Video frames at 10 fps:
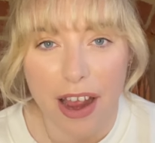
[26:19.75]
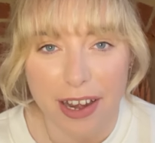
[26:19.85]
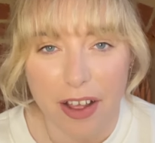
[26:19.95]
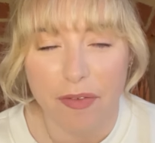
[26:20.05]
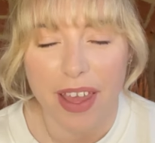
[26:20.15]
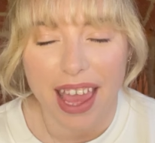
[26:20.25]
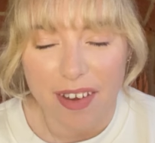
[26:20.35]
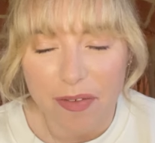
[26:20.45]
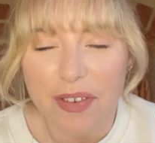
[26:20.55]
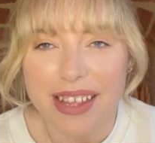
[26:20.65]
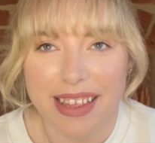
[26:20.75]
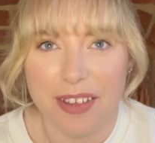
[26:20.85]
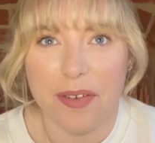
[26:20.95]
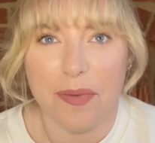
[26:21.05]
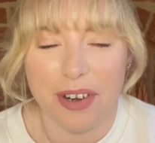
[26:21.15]
I love every
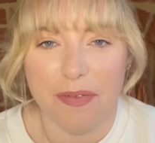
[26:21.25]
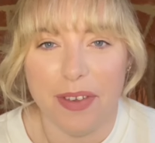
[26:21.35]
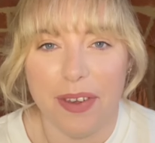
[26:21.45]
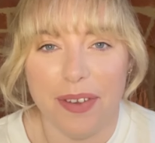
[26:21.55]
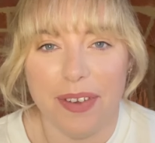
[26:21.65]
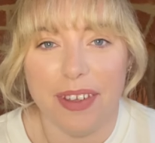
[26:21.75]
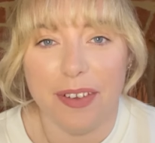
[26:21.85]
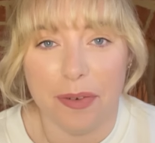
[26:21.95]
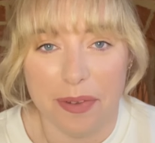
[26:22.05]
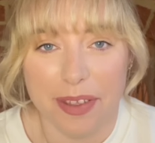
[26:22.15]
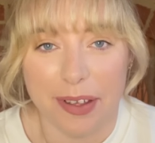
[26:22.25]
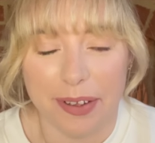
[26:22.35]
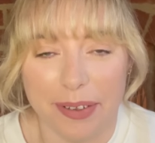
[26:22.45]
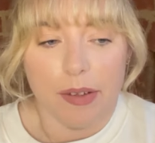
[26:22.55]
single one of you also.